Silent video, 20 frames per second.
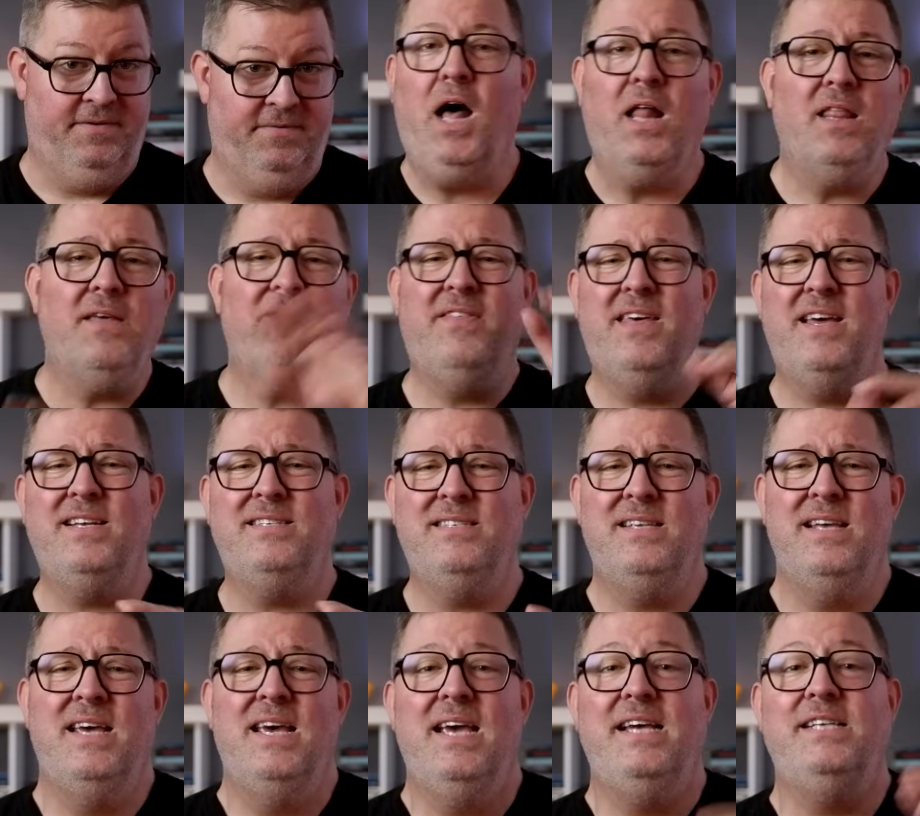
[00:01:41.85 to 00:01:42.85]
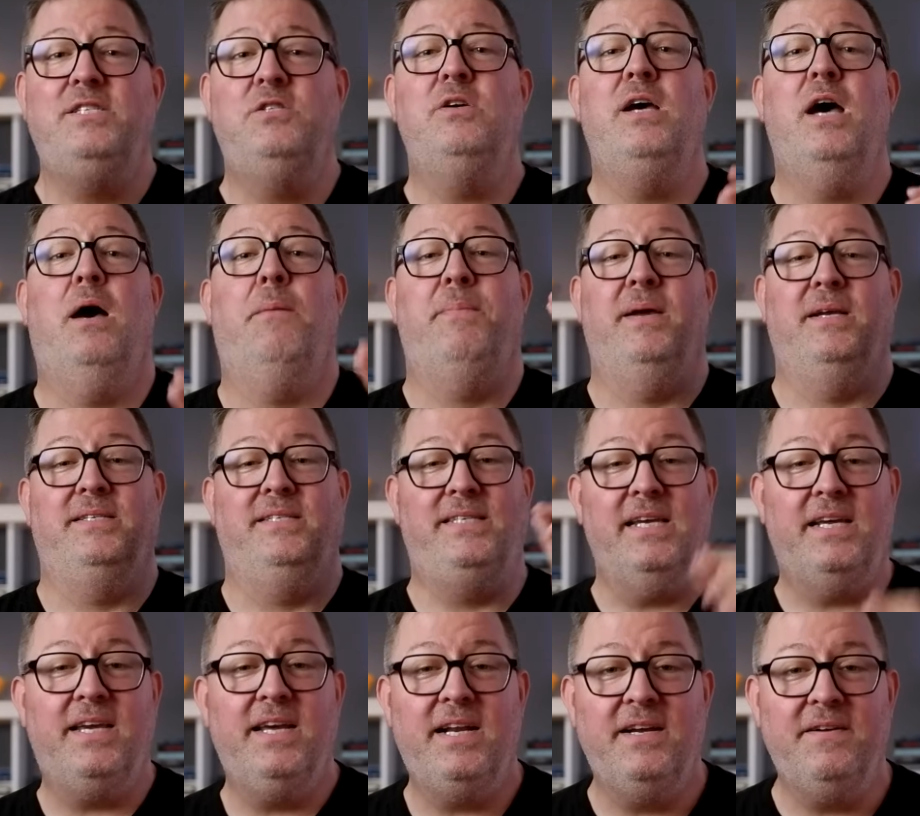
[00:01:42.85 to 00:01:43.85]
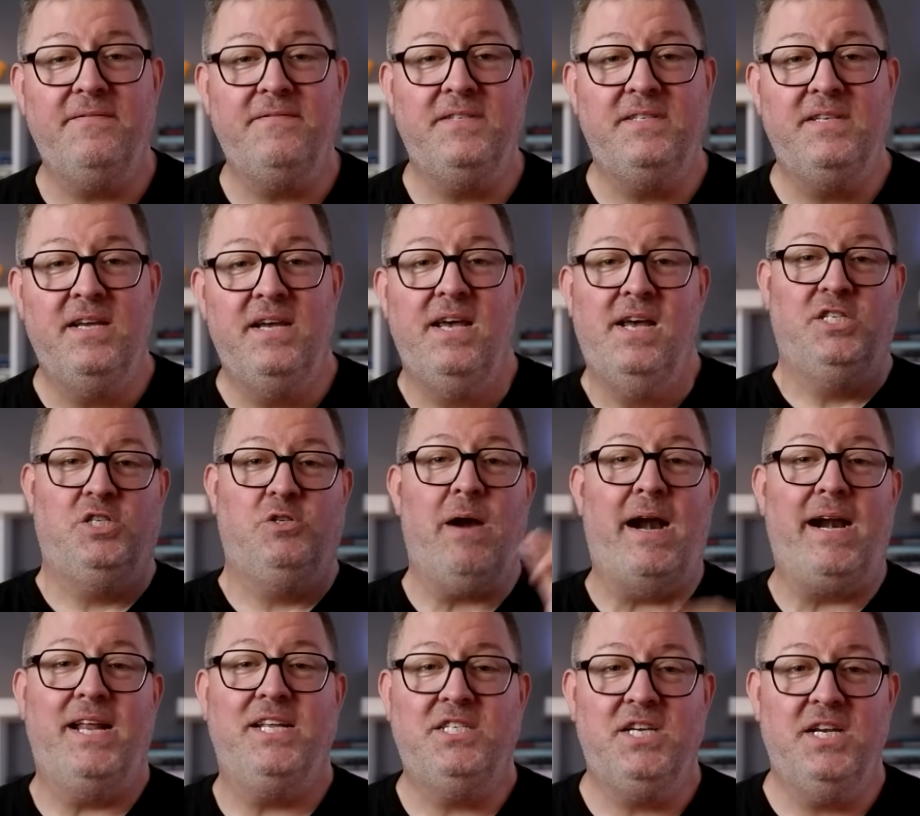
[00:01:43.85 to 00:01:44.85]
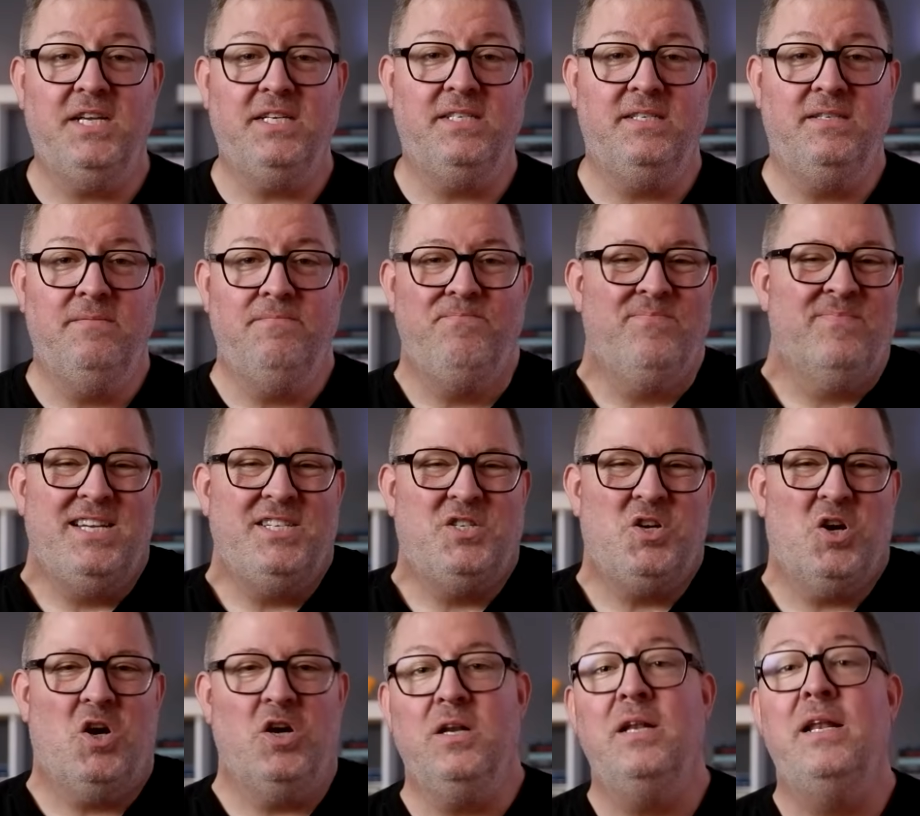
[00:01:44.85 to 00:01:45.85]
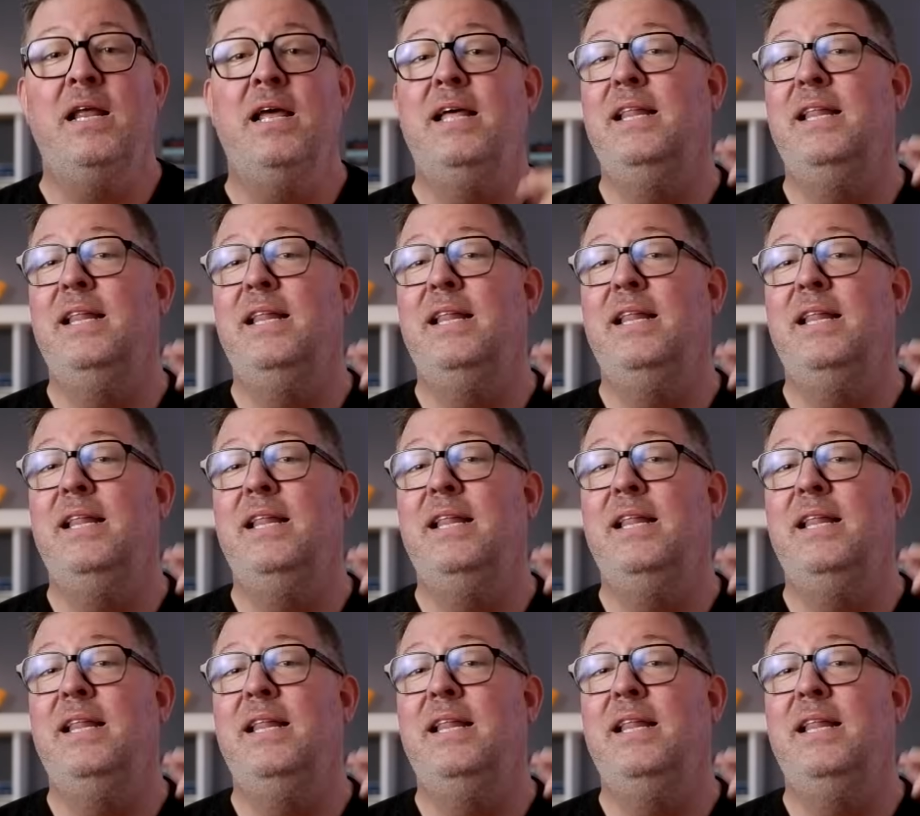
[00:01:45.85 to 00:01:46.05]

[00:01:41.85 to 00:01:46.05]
All of this is to help executives, strategists, in short,